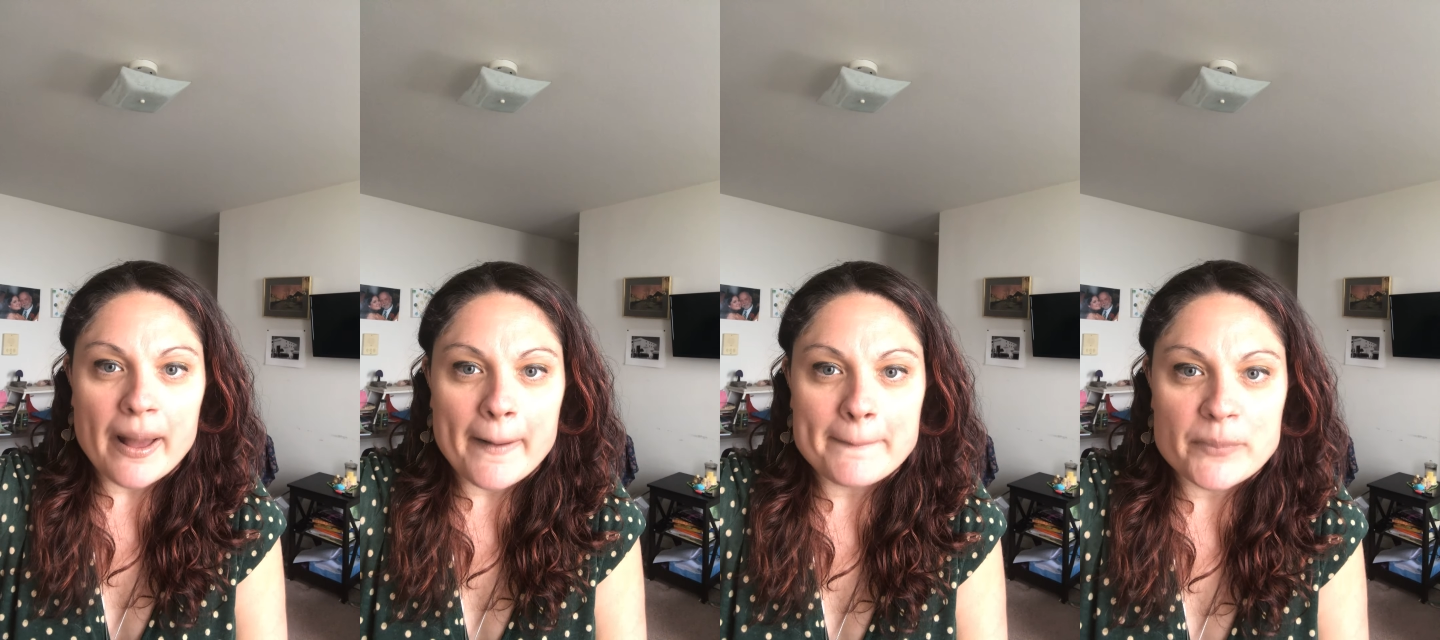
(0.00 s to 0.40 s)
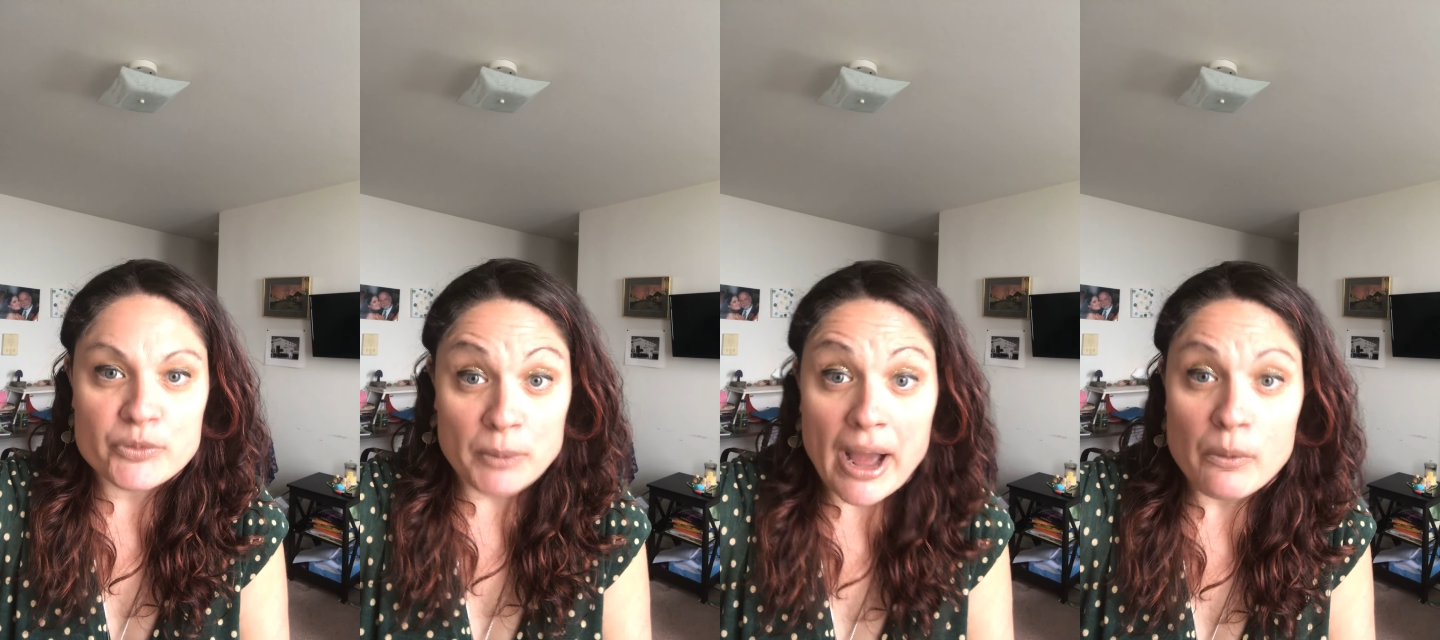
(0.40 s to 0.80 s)
um,
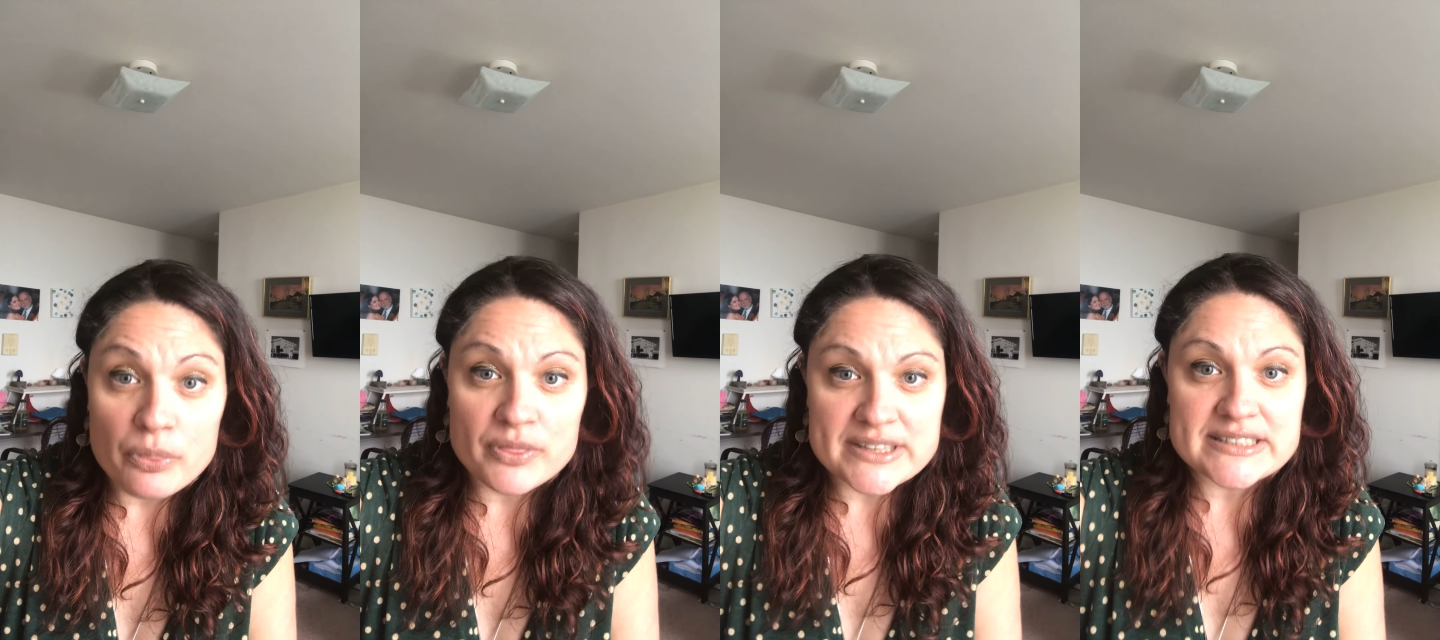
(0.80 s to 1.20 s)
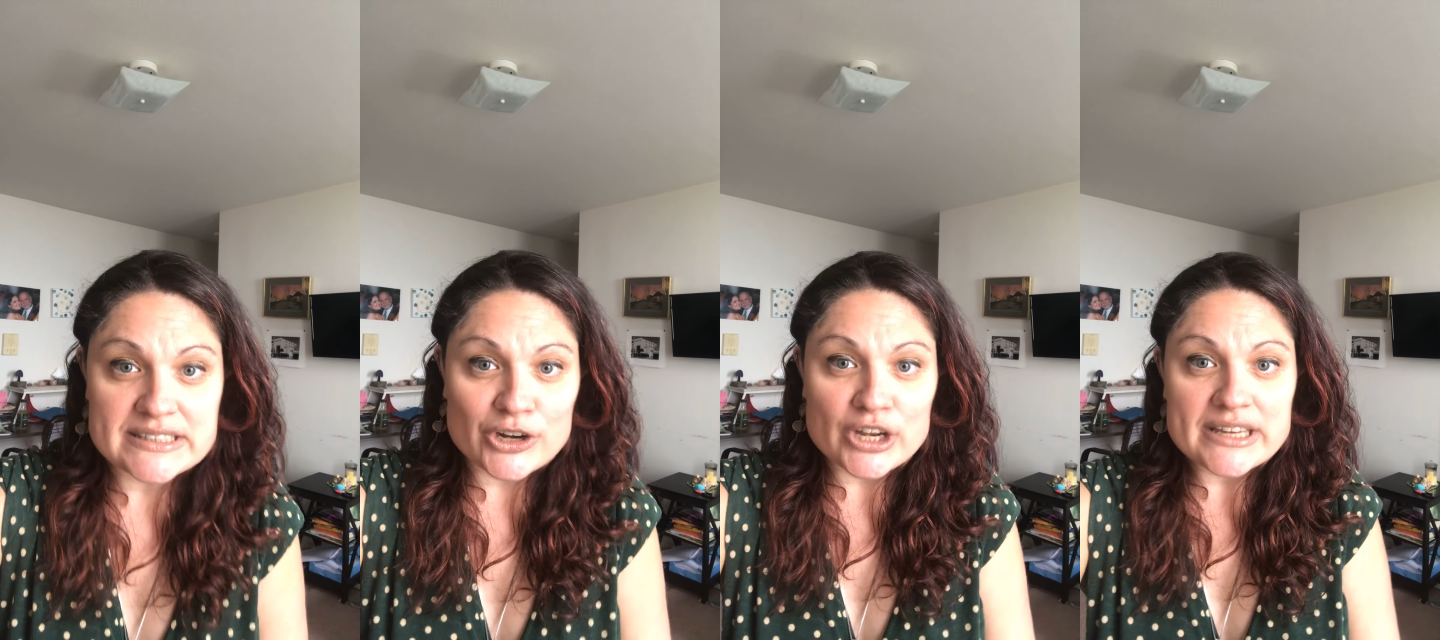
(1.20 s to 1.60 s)
throughout this
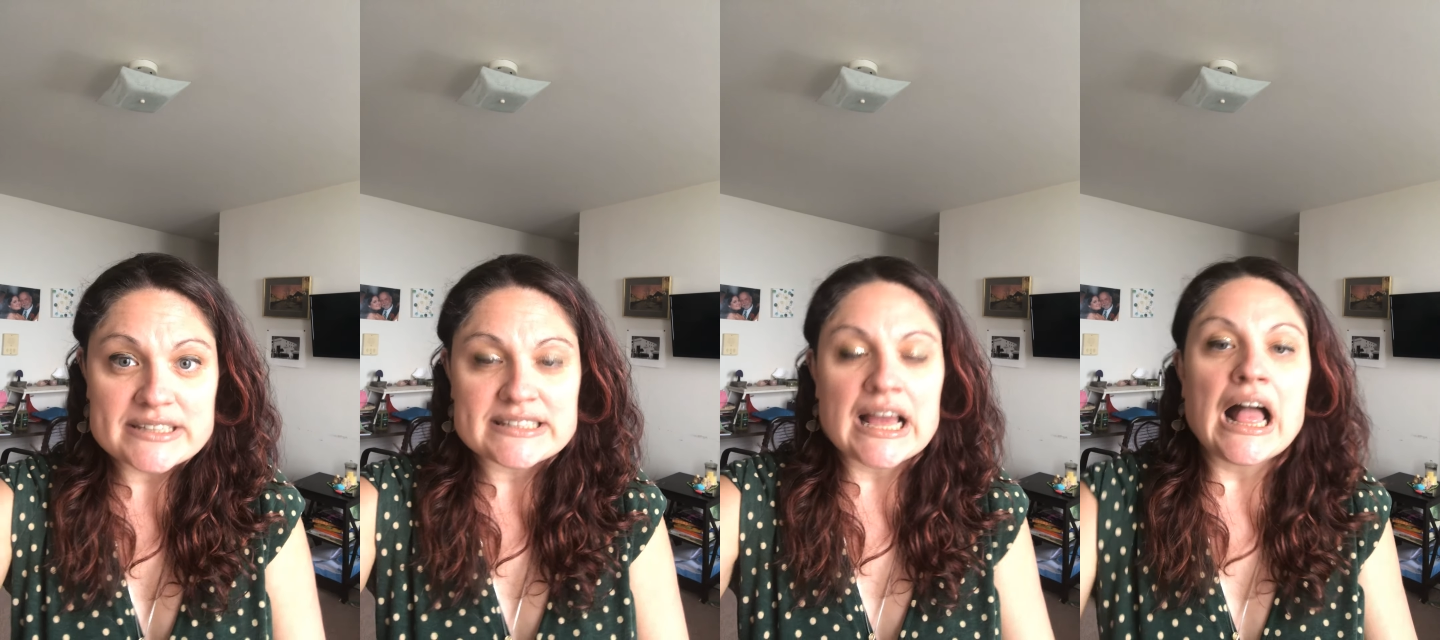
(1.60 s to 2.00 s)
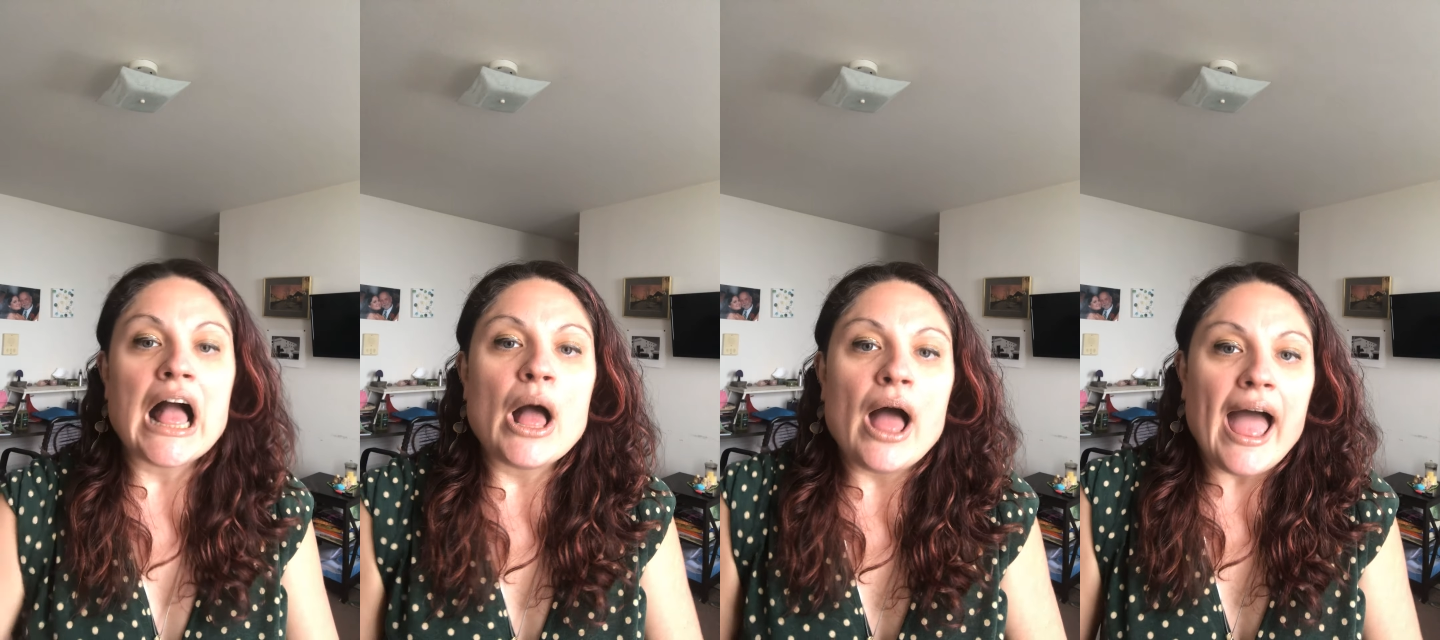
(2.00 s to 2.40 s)
series.
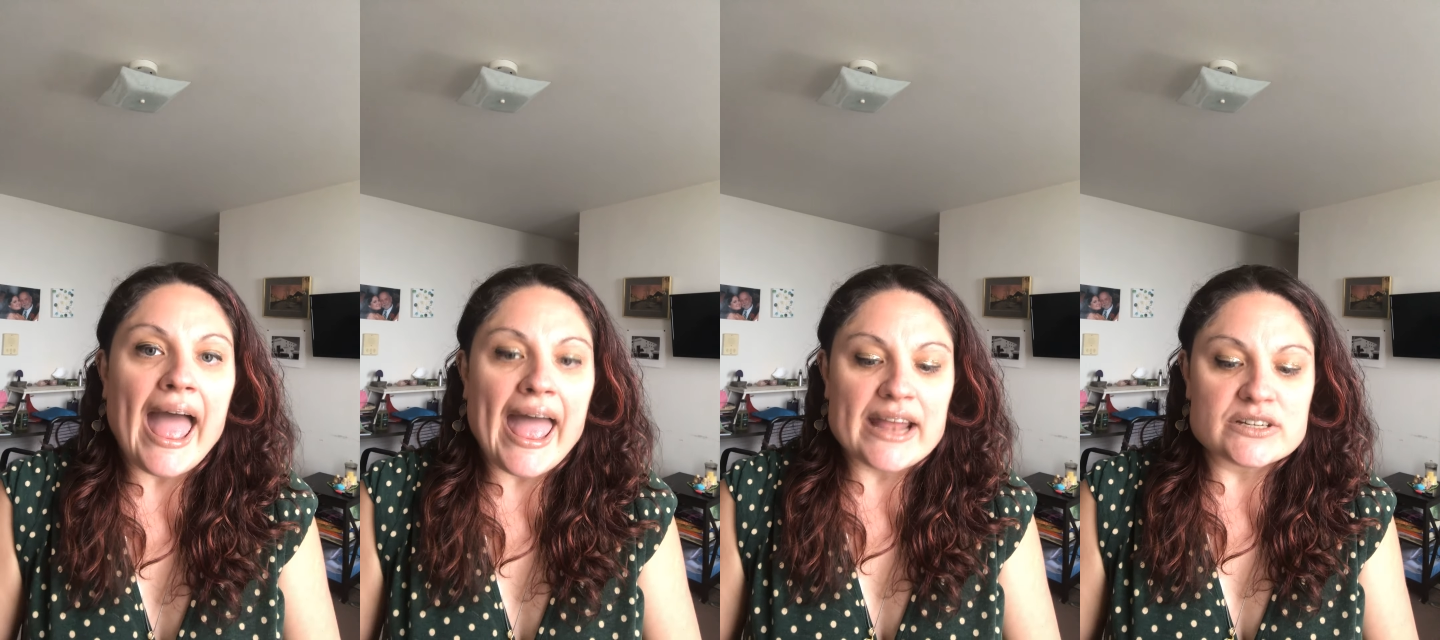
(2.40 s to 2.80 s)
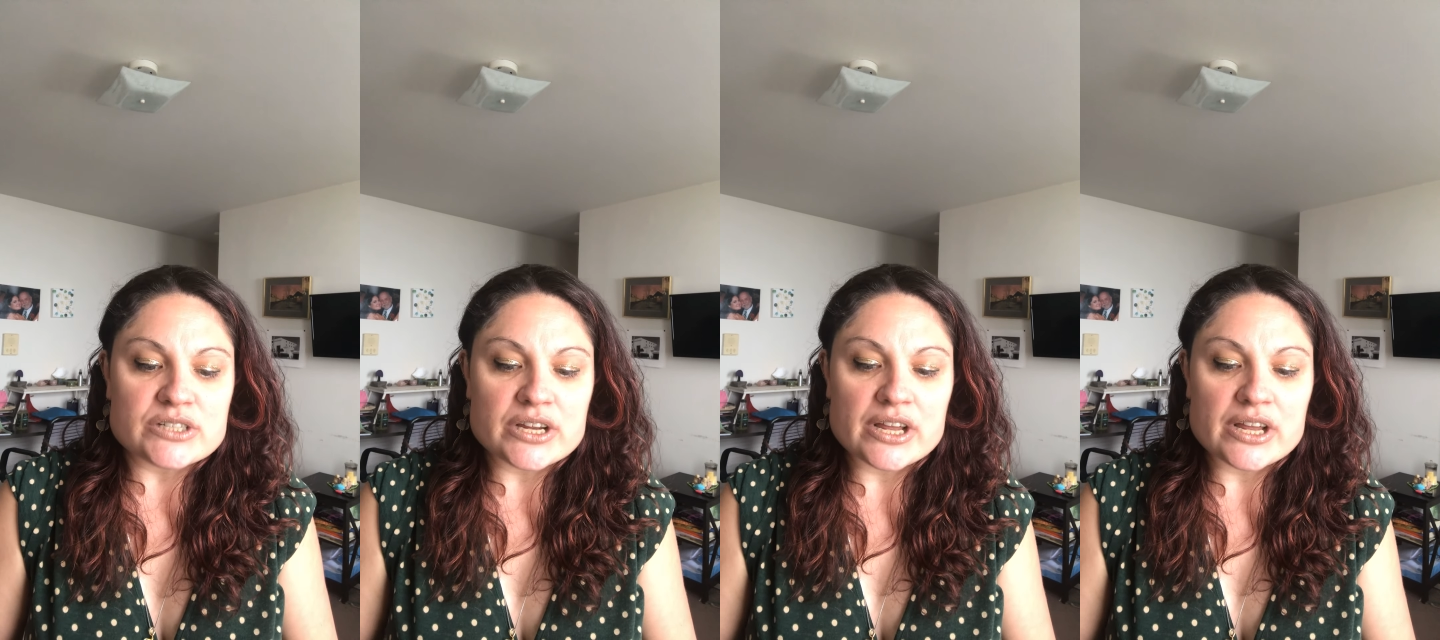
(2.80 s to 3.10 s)
And